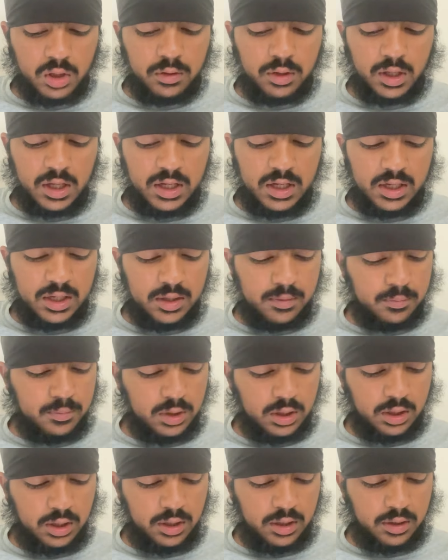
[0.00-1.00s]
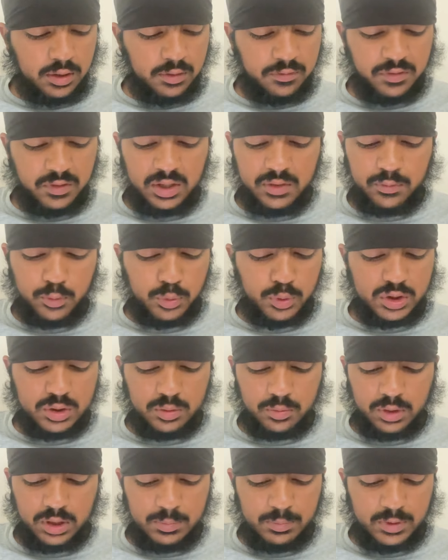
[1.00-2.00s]
Um, a fever, which
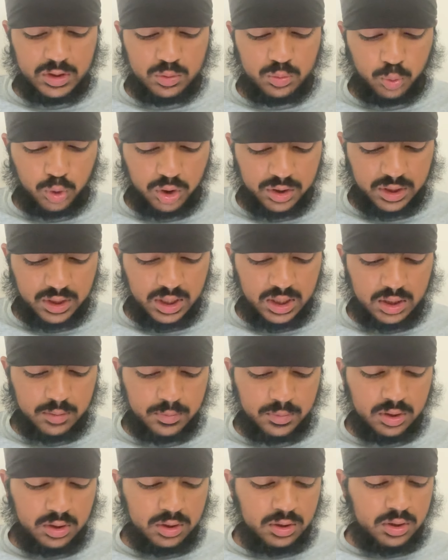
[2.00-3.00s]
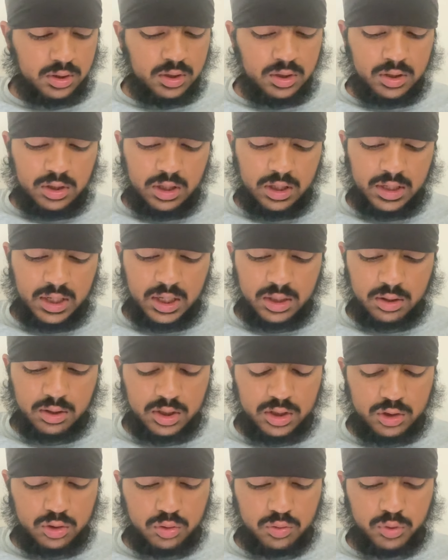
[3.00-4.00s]
he missed one game. An ankle
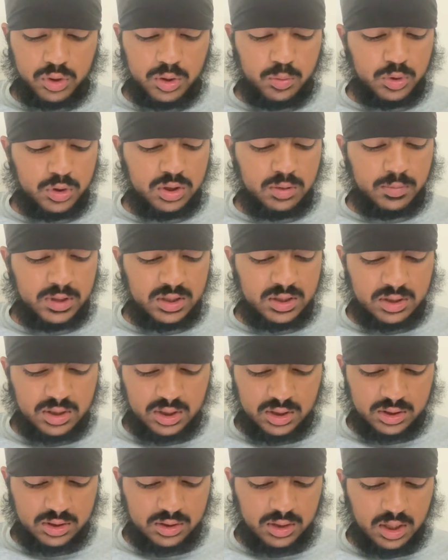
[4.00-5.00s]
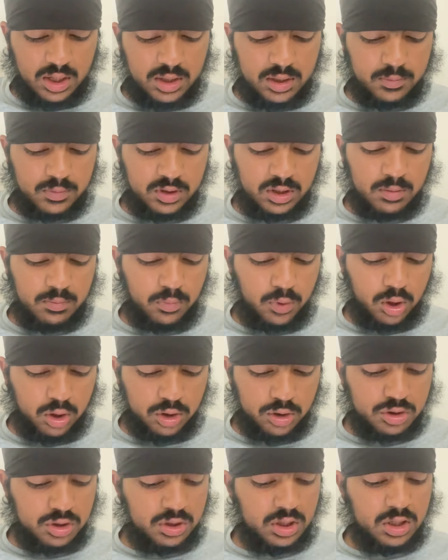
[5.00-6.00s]
injury, which he missed six games in
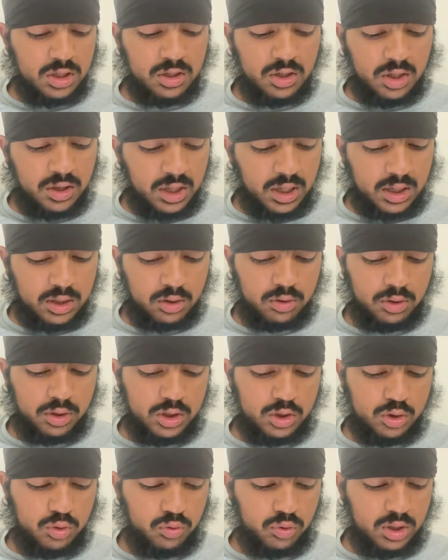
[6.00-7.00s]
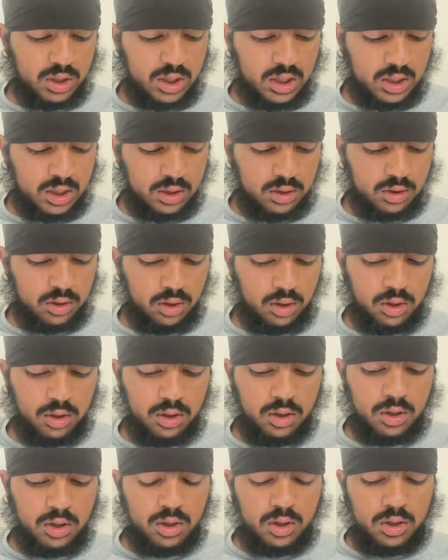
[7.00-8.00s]
March. And then another ankle injury in
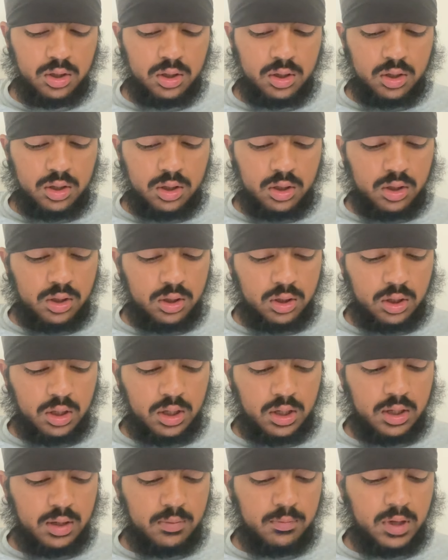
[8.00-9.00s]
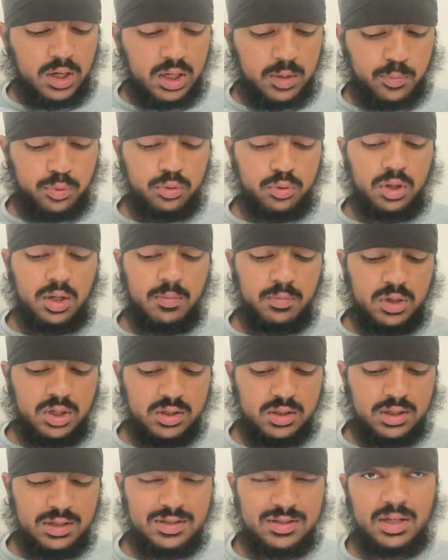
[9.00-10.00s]
um, April that
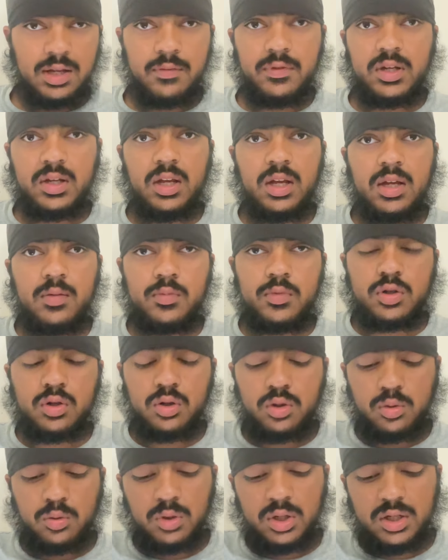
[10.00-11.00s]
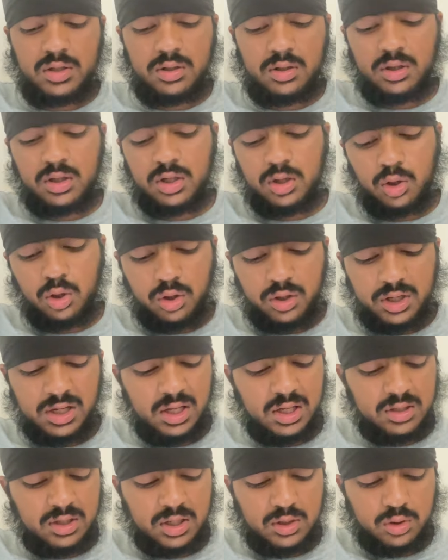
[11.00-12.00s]
missed seven games. So, listen, De Jong, he
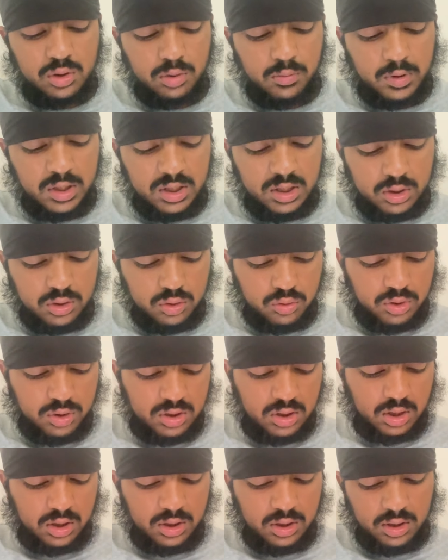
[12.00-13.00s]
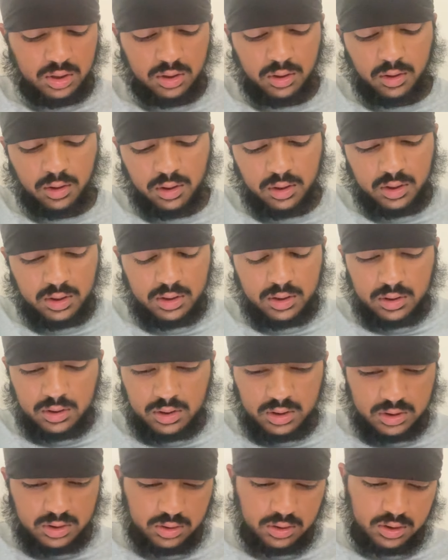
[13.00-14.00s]
hasn't had too many injuries. I think he's a,
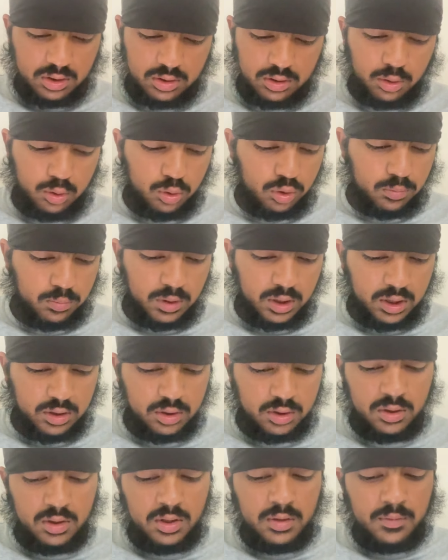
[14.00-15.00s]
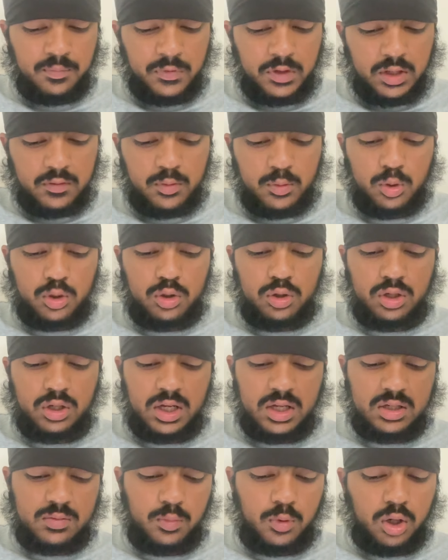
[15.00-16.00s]
listen, he's a good player. If you want to look
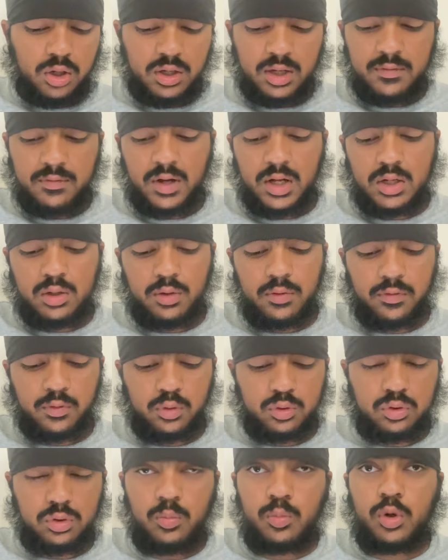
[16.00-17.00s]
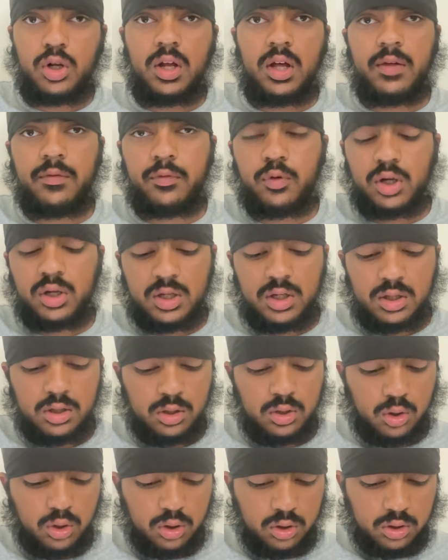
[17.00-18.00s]
at his market value for someone like Frenkie De
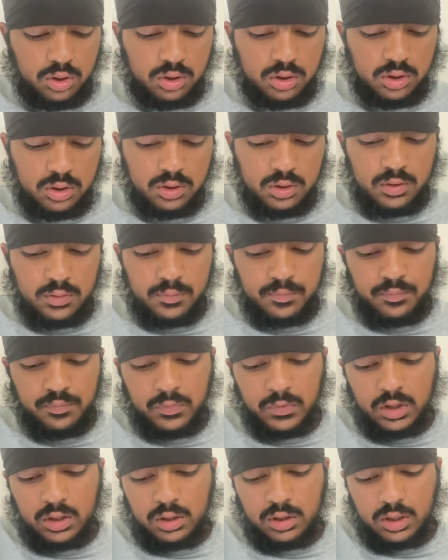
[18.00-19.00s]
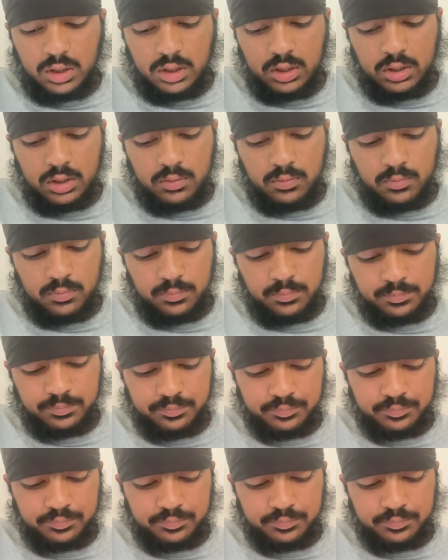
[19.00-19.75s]
Jong, um,